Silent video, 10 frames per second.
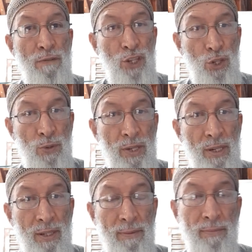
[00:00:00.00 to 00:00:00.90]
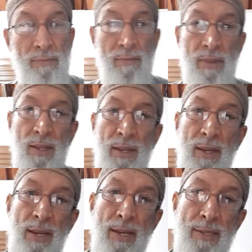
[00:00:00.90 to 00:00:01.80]
June.
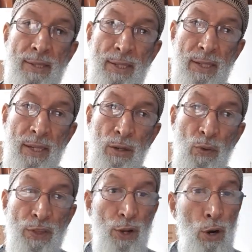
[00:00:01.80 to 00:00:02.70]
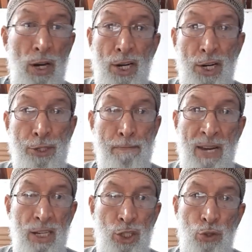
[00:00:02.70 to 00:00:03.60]
And with all
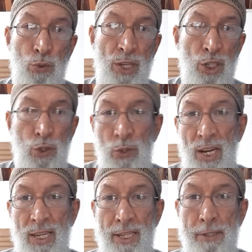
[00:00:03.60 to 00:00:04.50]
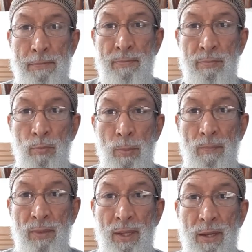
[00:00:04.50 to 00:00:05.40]
respect to the Judaism,
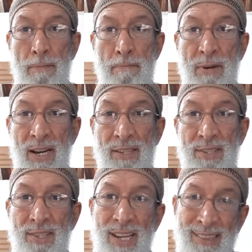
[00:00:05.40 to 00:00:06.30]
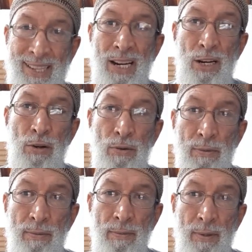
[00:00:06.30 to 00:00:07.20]
but the
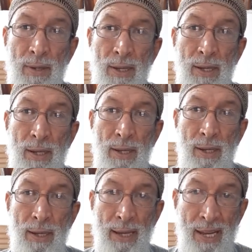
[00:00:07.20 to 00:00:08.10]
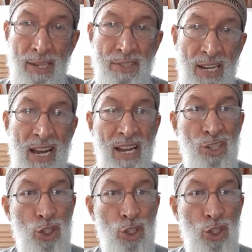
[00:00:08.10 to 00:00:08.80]
Eternal ask us